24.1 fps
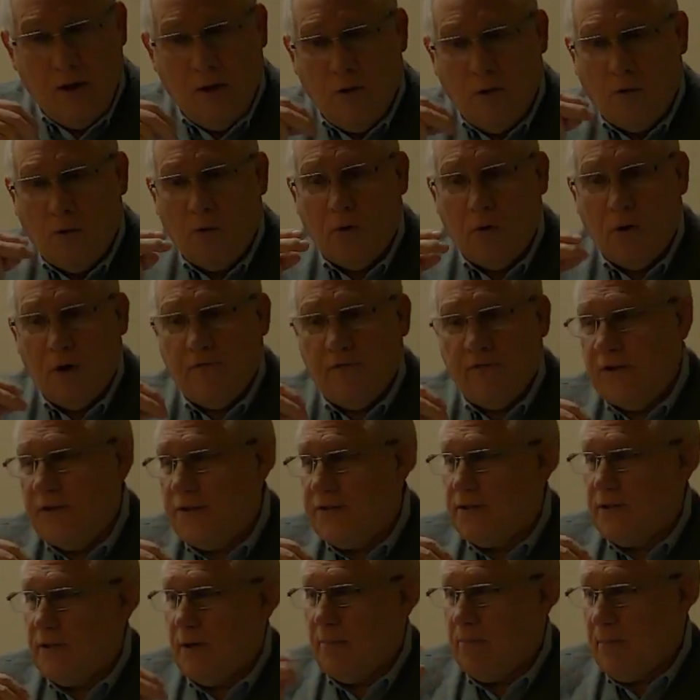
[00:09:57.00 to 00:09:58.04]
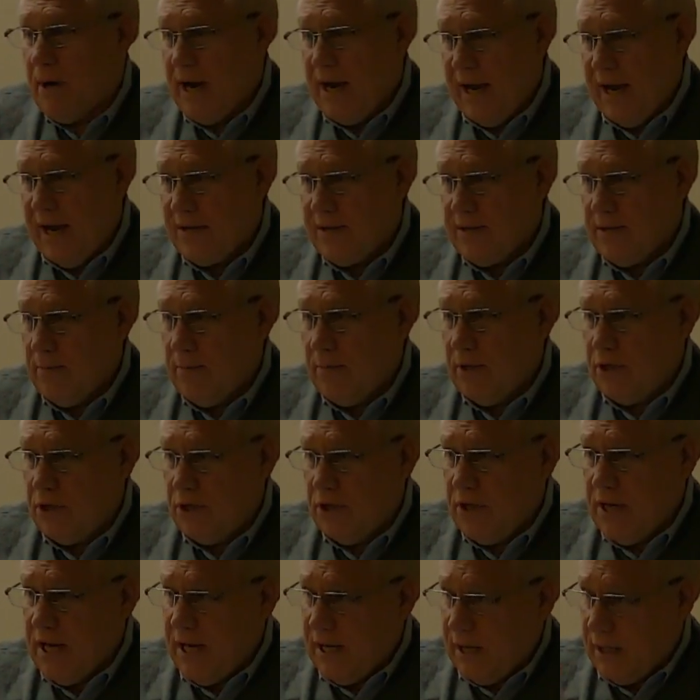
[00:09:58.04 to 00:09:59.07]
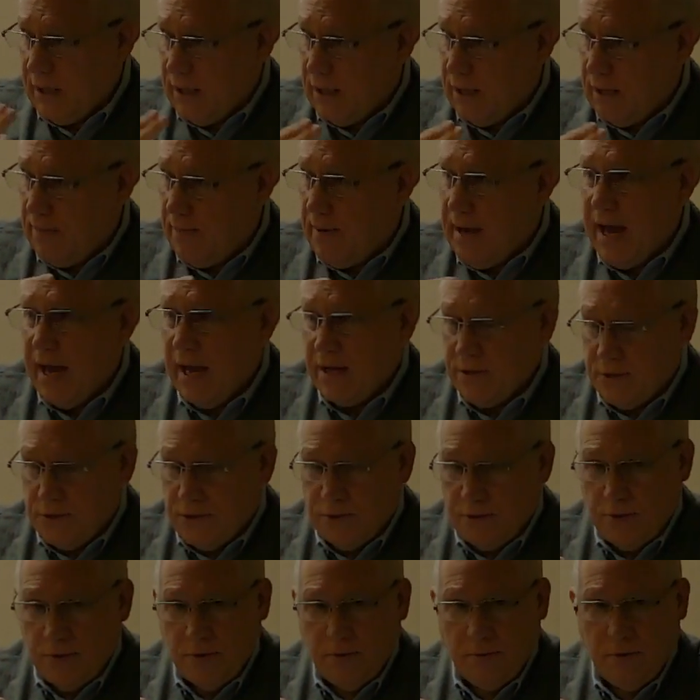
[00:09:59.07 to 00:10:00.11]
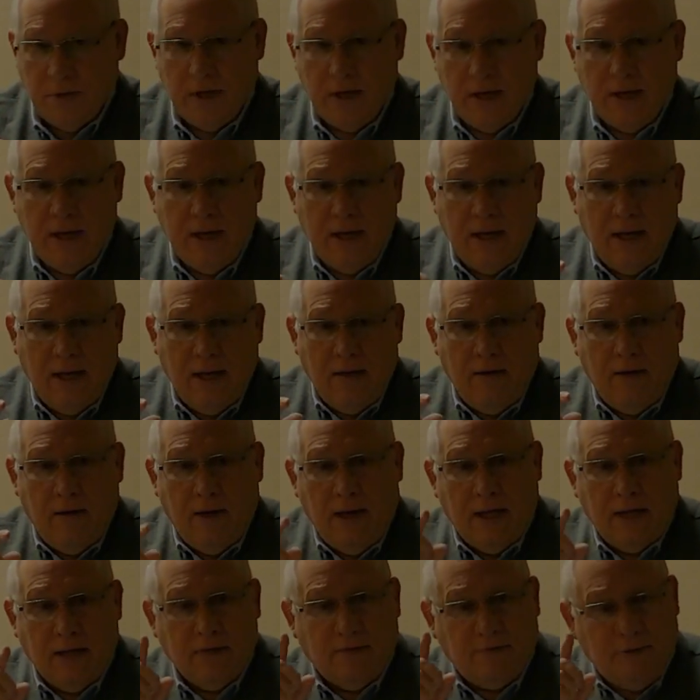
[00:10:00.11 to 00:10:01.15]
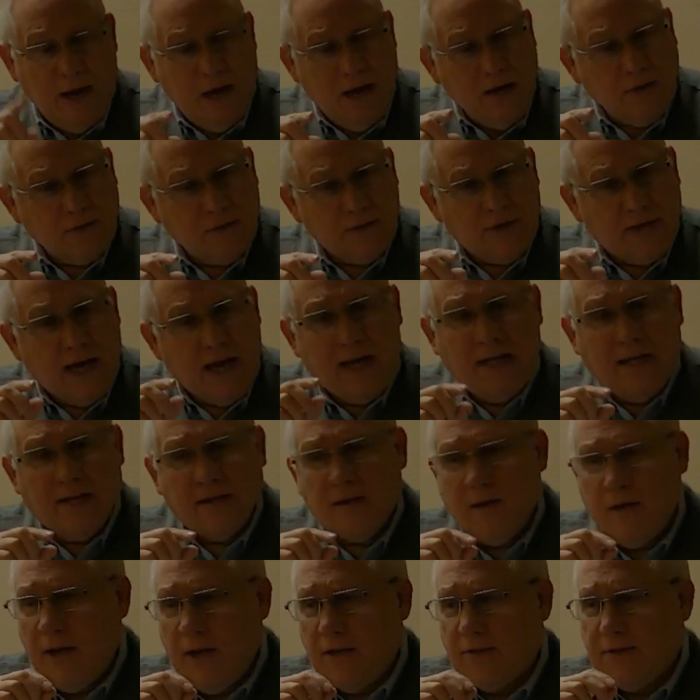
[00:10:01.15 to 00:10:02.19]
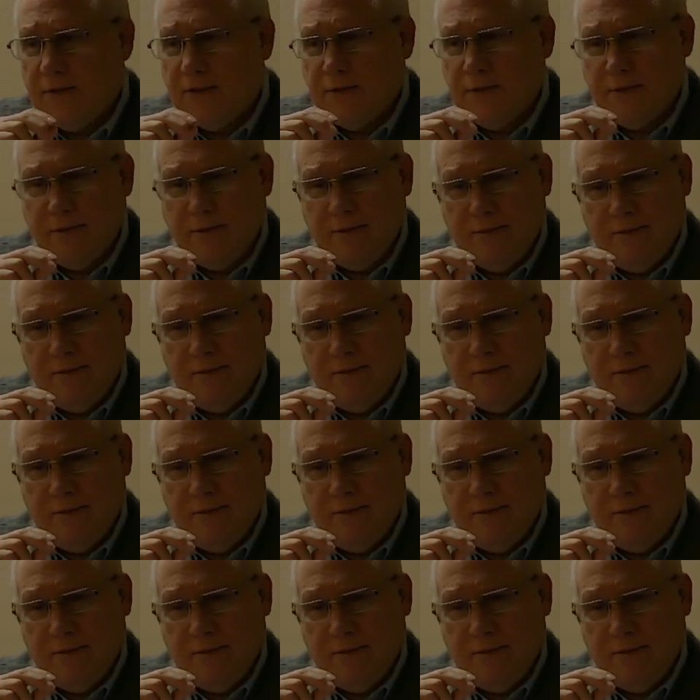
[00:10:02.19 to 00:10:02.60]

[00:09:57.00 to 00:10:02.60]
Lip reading: or if it's a miasm, a genetic pass-through. In the vital scan, it's